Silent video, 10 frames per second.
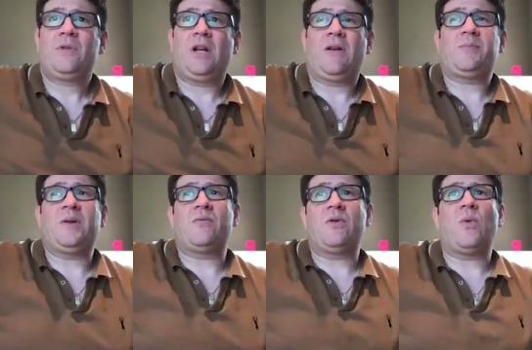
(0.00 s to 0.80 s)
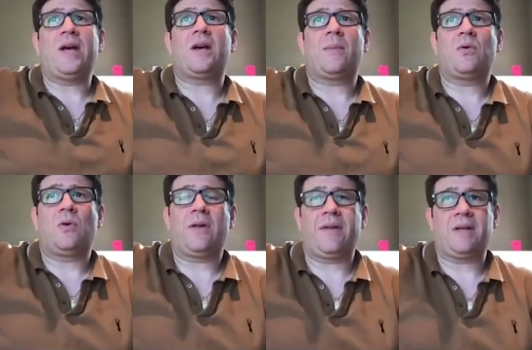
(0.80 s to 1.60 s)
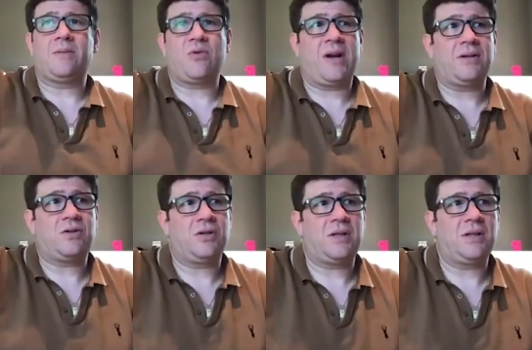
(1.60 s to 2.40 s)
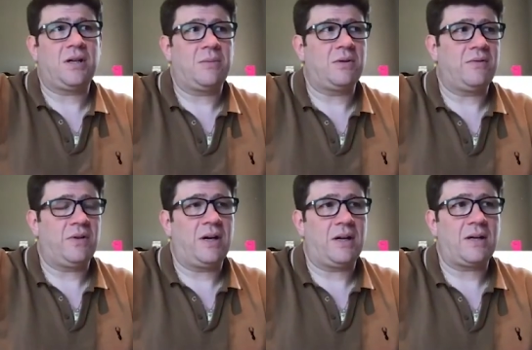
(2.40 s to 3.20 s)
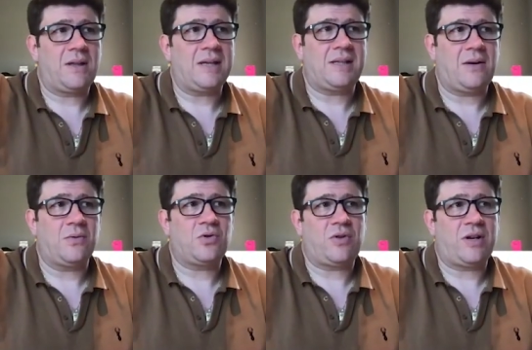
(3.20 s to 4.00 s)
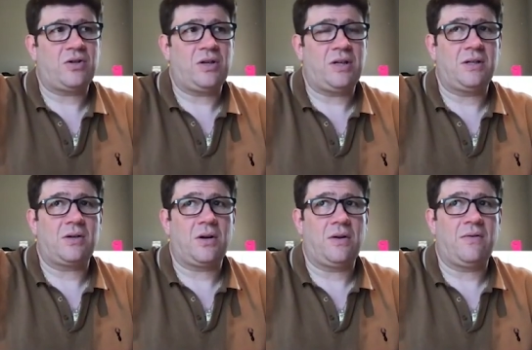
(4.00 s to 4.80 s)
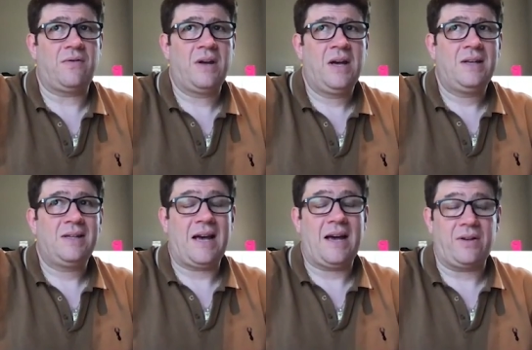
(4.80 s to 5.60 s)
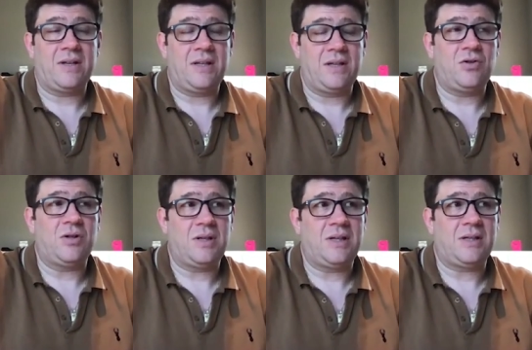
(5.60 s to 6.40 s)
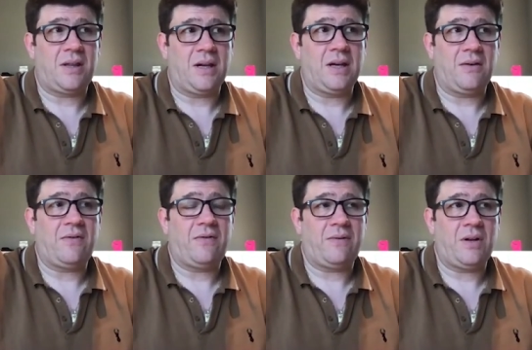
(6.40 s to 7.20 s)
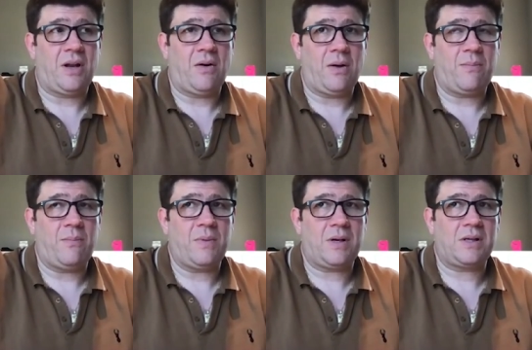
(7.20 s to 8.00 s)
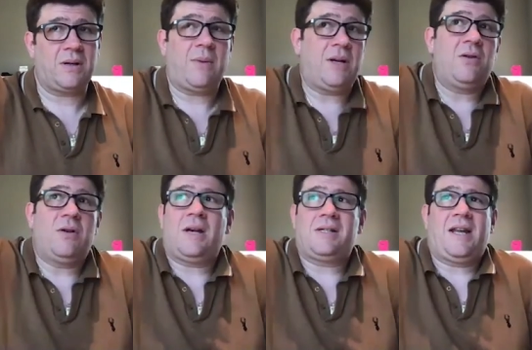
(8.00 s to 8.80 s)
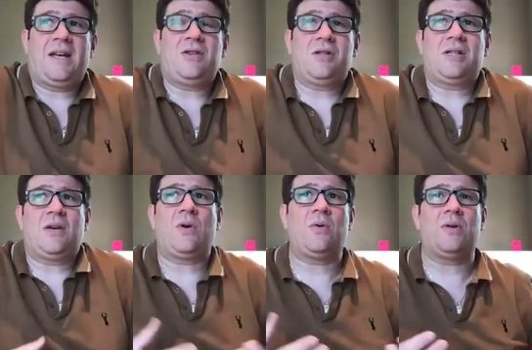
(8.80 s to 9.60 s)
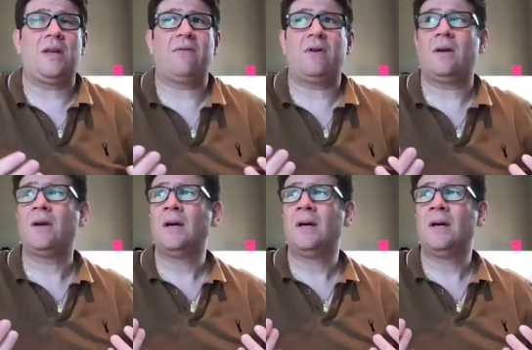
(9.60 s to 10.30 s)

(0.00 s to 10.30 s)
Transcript: you know, it's been a real wake up call, I think, to brands just in terms of like their sales strategies and kind of to have contingencies. I think if you know, because I mean, you as an agency, we would never,